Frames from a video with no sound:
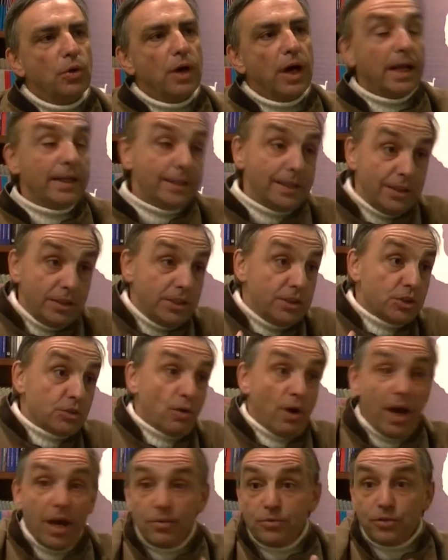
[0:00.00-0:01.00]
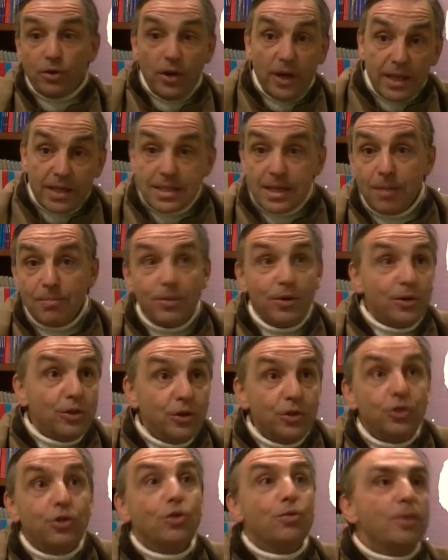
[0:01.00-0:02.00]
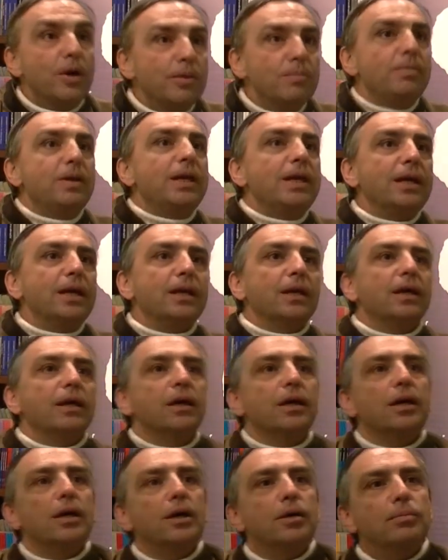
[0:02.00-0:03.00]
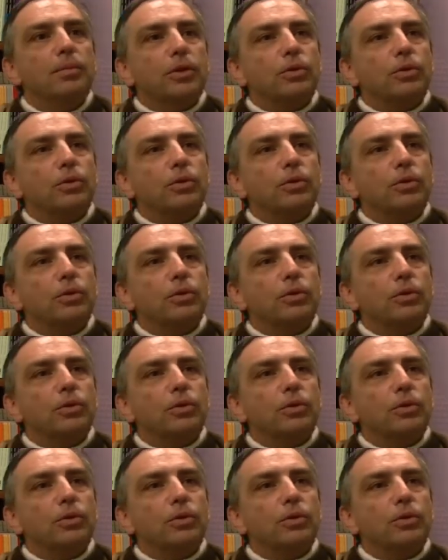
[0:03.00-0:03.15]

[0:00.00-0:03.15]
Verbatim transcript: and describe, for example, a human being.